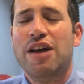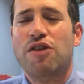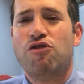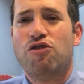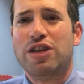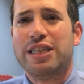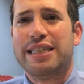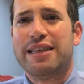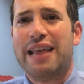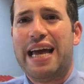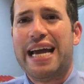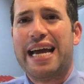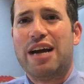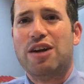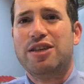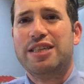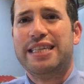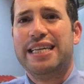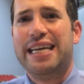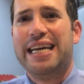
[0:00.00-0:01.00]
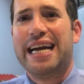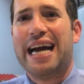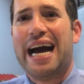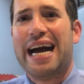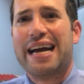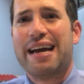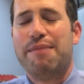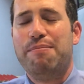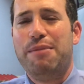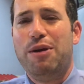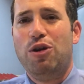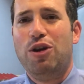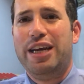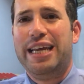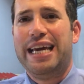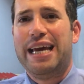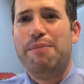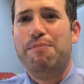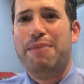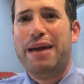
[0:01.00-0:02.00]
just like our synagogue
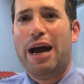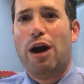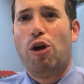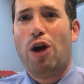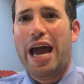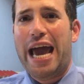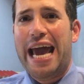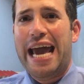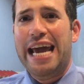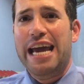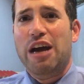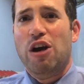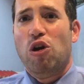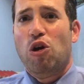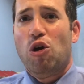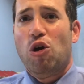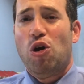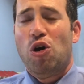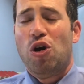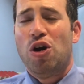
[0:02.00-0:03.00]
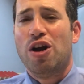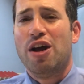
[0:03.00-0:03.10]
community, can be our anchor